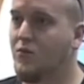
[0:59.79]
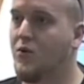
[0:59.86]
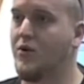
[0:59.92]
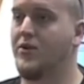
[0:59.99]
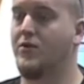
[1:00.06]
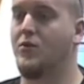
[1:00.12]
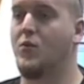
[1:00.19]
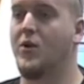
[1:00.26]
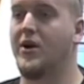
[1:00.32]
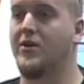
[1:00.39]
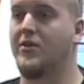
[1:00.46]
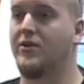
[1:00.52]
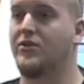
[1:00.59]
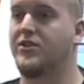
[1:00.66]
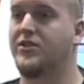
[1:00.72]
where
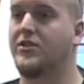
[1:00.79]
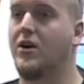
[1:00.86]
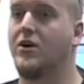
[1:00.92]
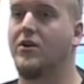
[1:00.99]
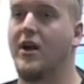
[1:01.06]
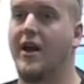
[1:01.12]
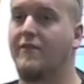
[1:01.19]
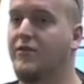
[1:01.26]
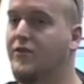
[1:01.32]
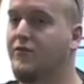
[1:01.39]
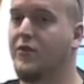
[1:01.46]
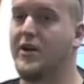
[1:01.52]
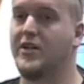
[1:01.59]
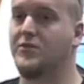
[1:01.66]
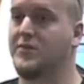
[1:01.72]
they'll start every
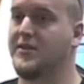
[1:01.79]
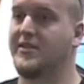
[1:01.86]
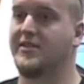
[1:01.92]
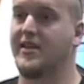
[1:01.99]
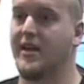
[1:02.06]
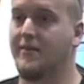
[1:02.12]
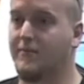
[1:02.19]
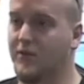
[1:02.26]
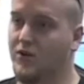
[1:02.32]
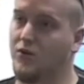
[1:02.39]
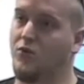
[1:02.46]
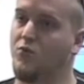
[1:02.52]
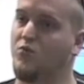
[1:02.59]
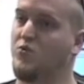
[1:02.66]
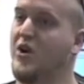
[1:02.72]
phrase with the same
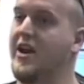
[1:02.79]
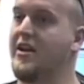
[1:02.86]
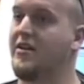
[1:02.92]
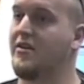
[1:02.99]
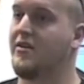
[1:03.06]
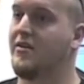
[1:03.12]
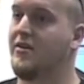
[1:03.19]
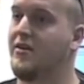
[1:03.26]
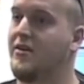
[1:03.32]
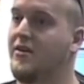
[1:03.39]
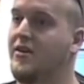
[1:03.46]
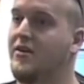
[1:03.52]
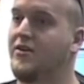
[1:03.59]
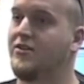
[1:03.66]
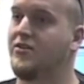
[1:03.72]
little rake.
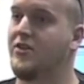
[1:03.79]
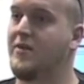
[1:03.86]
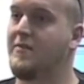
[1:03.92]
So they